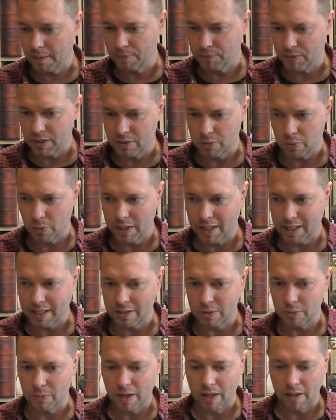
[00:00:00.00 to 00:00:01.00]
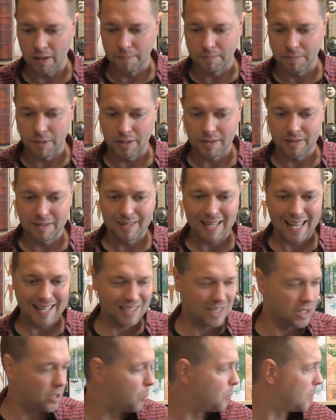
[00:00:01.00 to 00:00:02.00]
this week as well. But
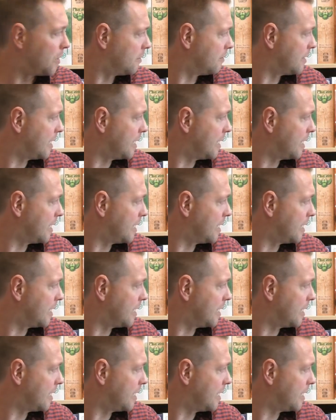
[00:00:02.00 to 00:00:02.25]
that's somewhere.